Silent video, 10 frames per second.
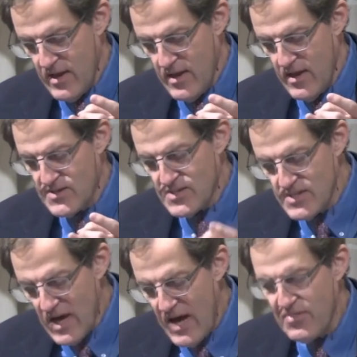It's
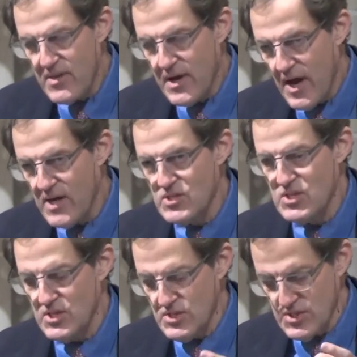not the
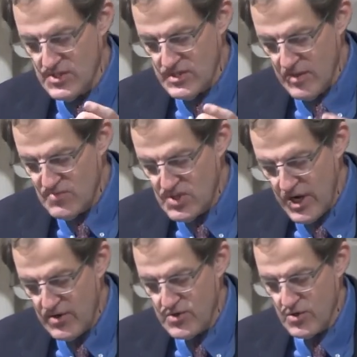conscientious
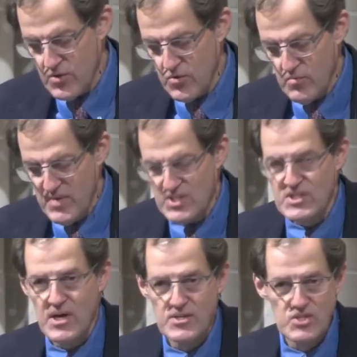objector who must
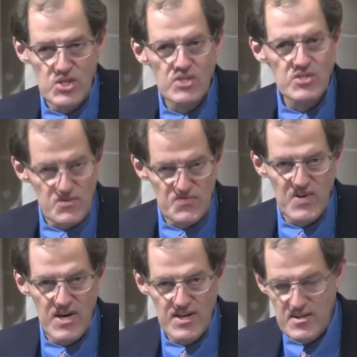
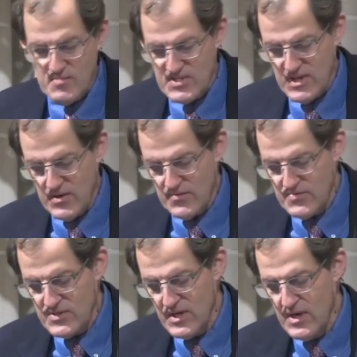justify themselves,